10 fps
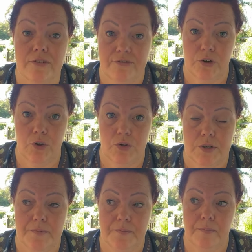the food.
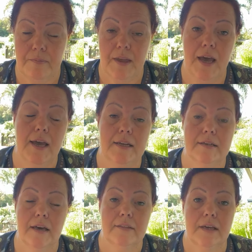
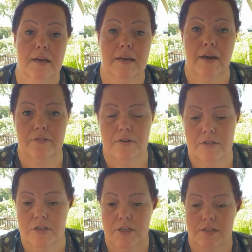And I think Catherine
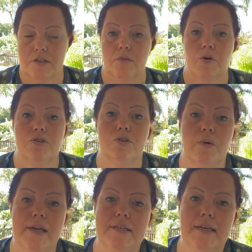suggested emotional
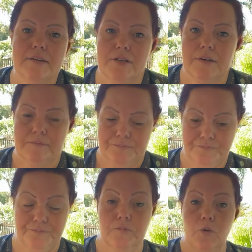eating. So
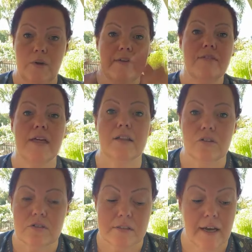whatever that
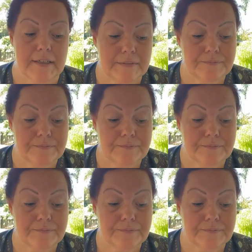looks like,